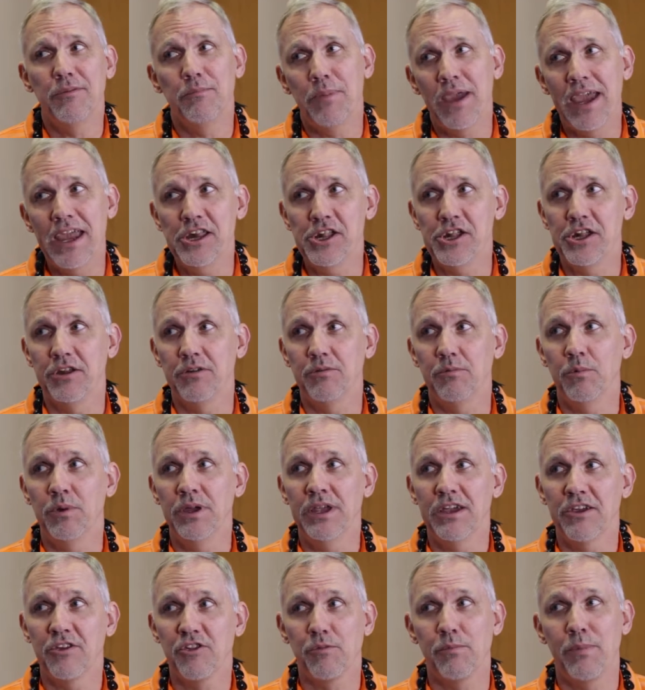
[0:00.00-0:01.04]
impatient.
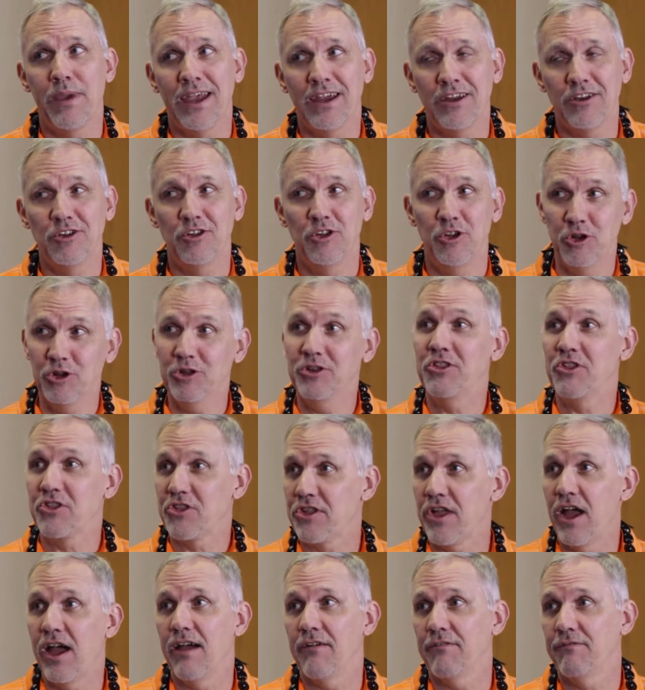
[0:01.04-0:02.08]
We expect good
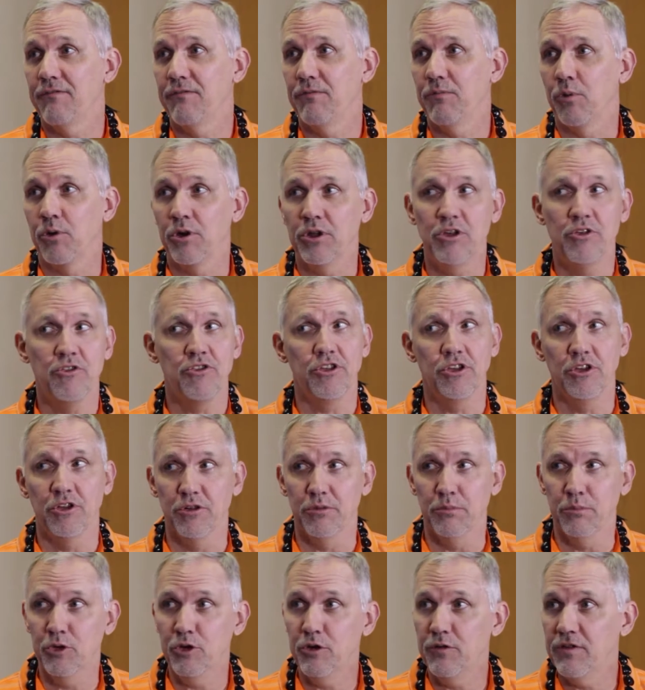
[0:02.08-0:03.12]
stuff. We're used to
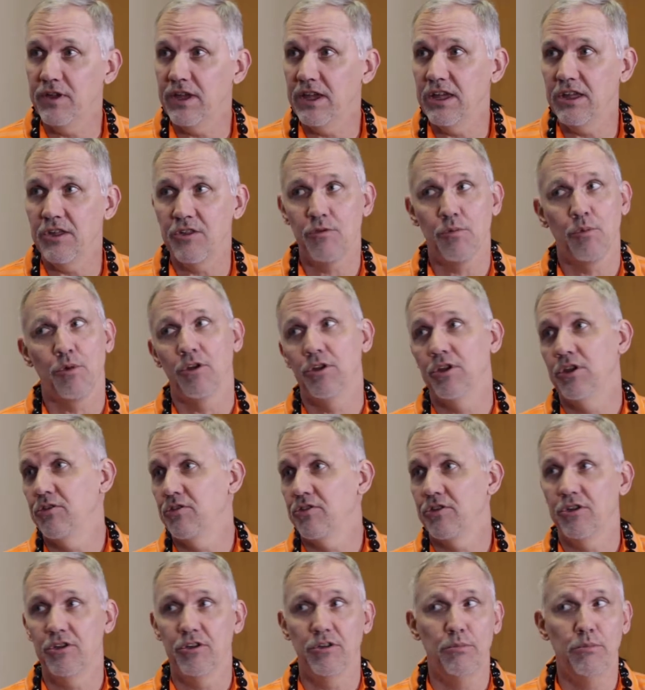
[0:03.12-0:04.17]
good movies, we're
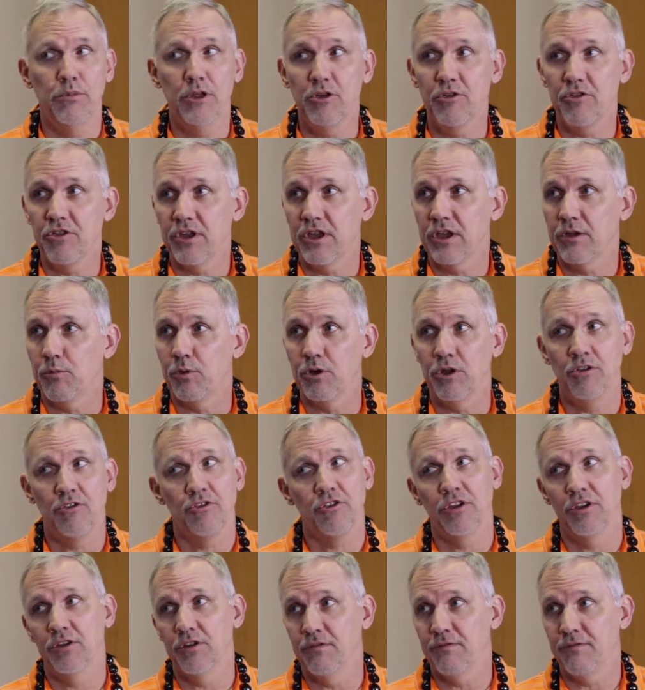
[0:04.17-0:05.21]
used to good music, we're
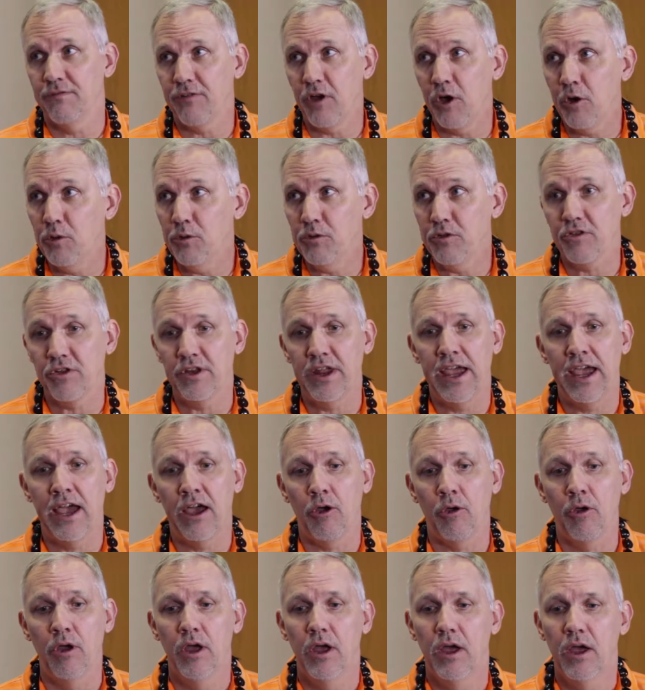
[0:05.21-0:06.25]
used to good phones
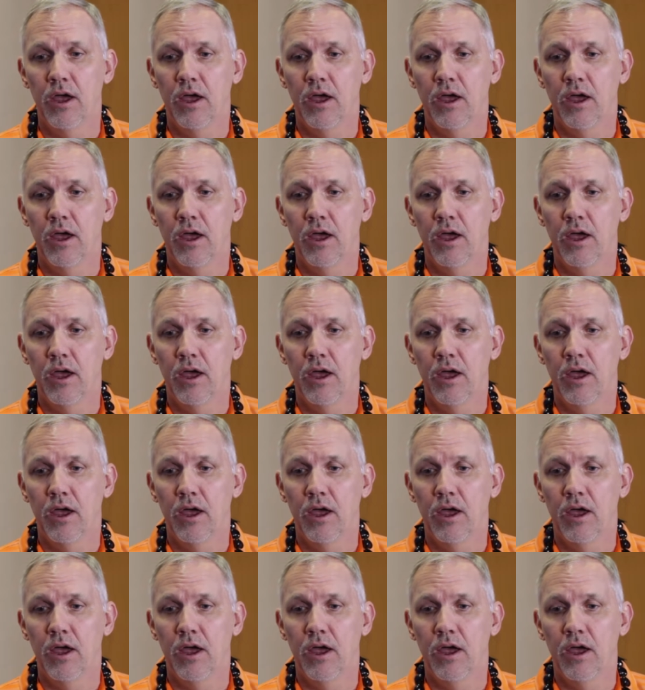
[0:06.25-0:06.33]
now.